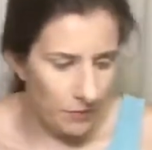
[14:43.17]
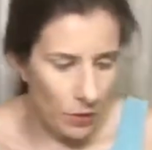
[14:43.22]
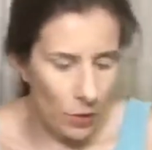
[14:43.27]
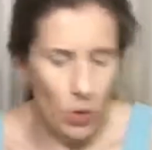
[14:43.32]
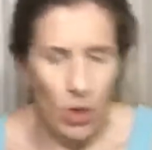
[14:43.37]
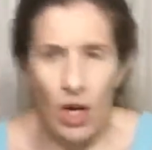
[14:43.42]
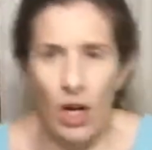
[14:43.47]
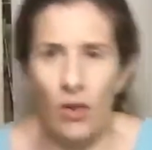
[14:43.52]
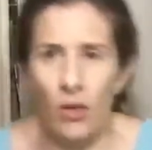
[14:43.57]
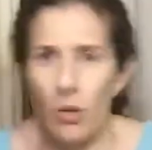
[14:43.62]

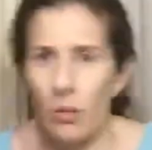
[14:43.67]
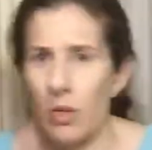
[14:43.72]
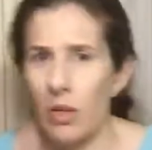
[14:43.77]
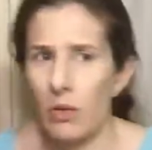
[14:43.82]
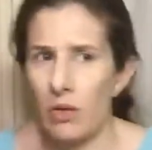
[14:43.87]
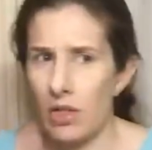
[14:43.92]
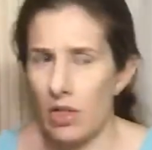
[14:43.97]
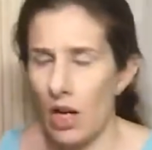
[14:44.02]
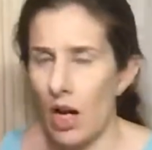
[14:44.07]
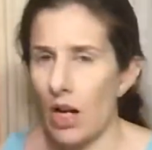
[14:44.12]
or everybody
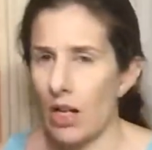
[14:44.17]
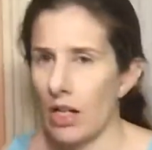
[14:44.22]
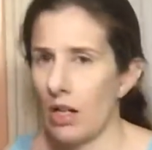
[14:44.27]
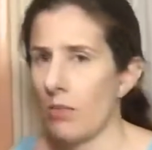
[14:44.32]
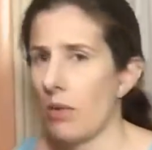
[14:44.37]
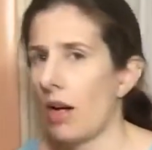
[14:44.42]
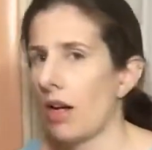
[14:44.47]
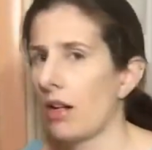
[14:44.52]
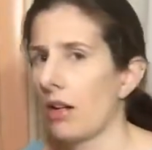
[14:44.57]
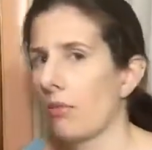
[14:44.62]
was talking
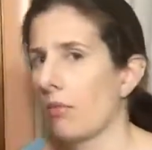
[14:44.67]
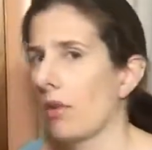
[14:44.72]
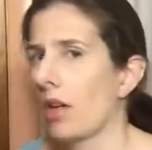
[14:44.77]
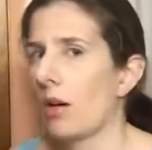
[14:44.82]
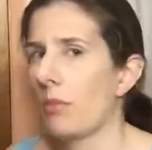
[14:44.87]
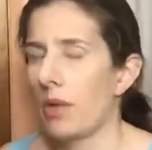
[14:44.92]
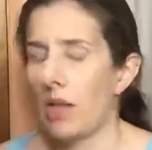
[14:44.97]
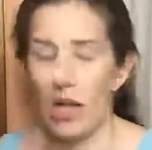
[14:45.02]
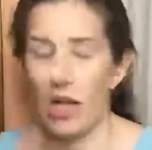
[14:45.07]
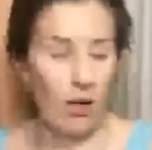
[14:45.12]
about him
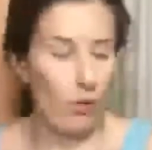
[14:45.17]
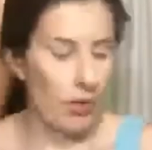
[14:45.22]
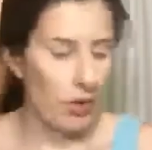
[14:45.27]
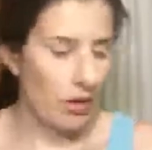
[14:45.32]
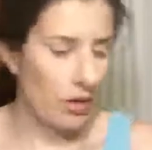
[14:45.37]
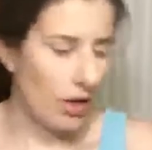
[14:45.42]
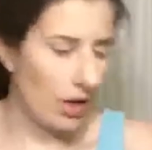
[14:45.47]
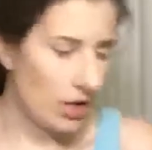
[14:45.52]
coming out with an